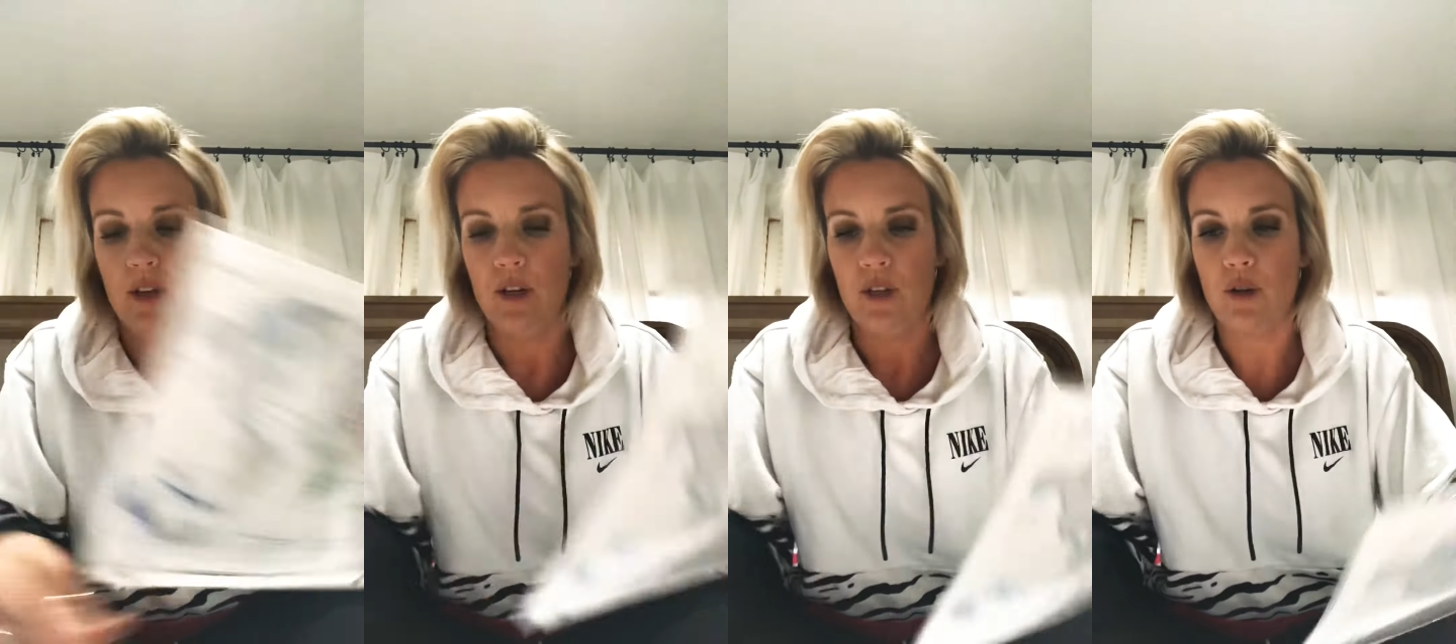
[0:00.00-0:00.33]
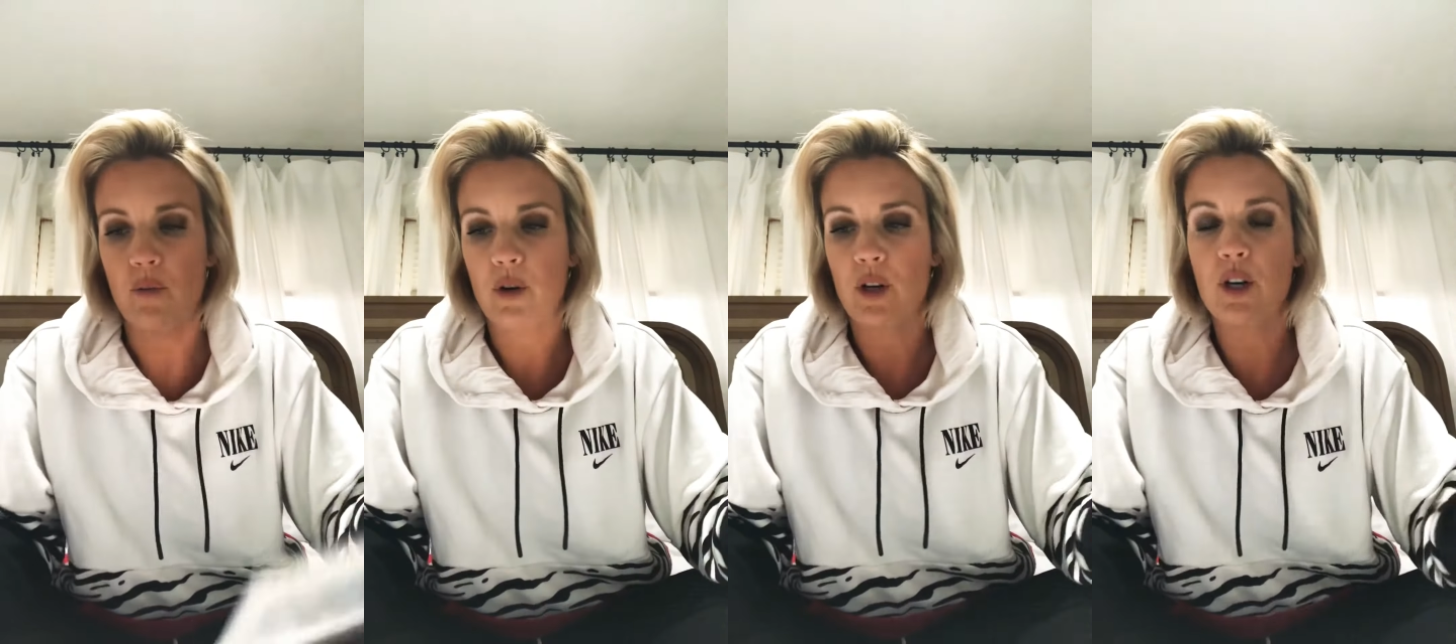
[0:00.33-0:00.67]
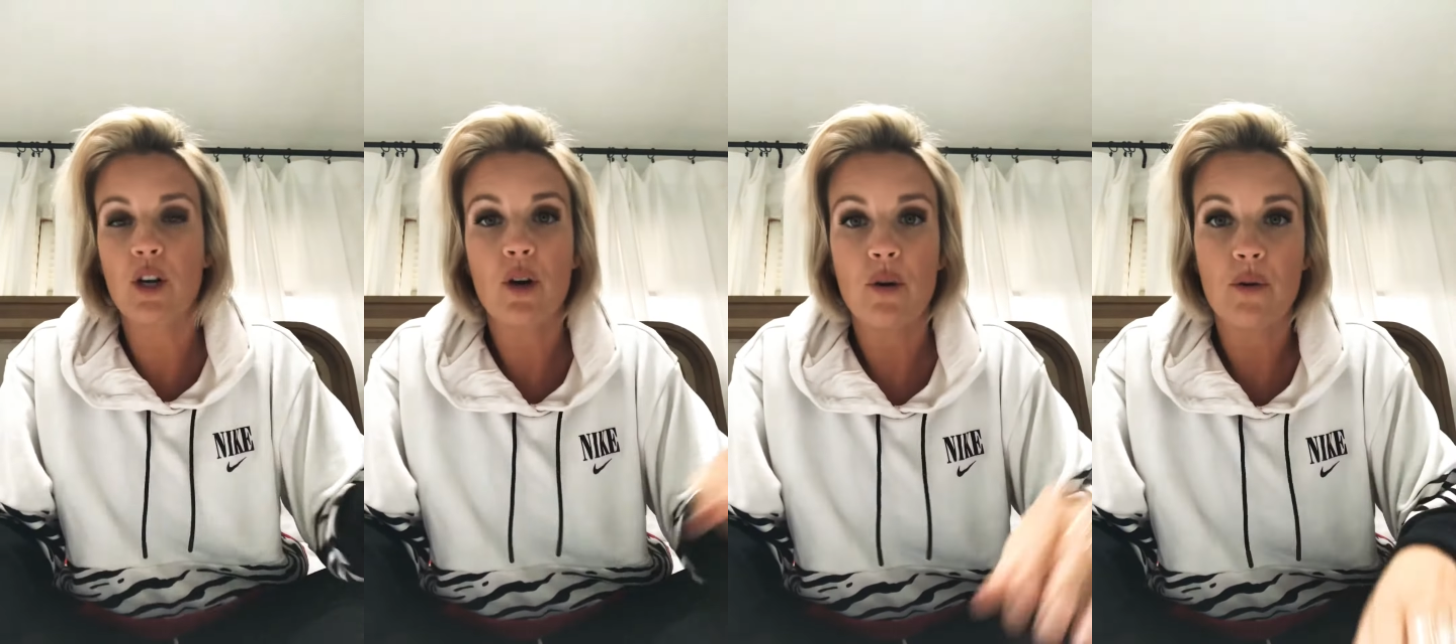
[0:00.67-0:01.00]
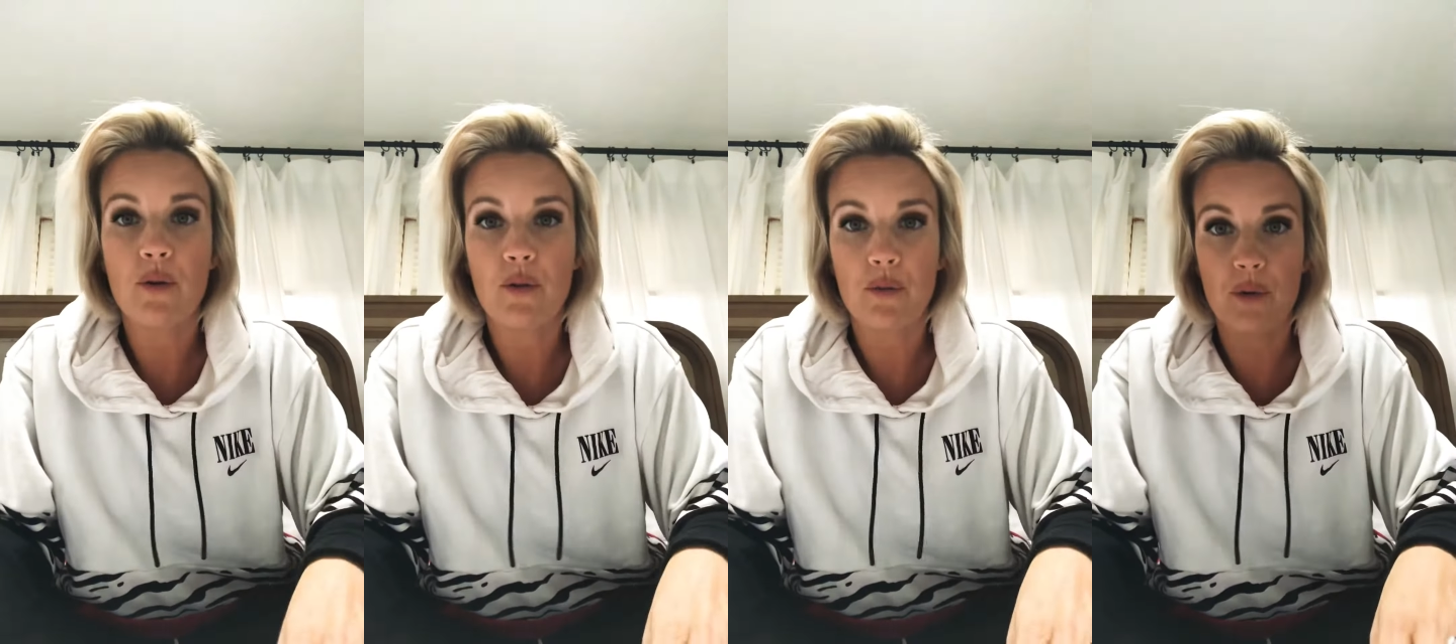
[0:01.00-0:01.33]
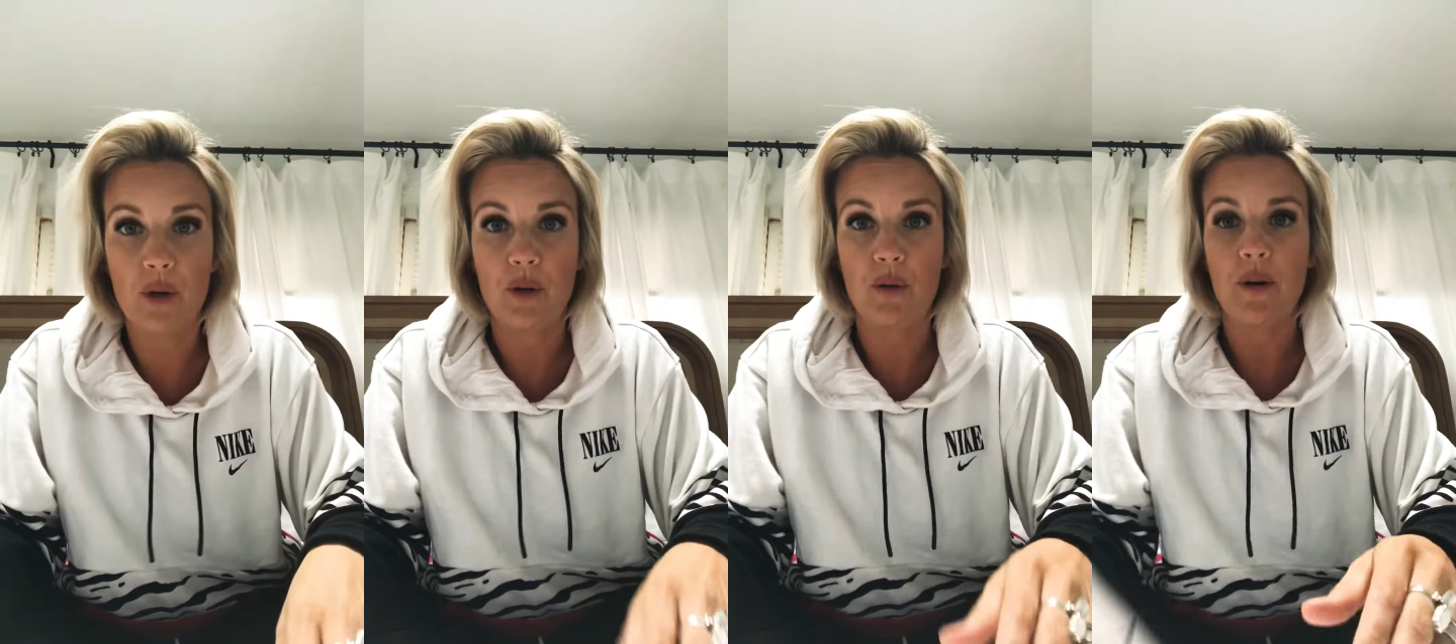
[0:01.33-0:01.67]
So we're going to go through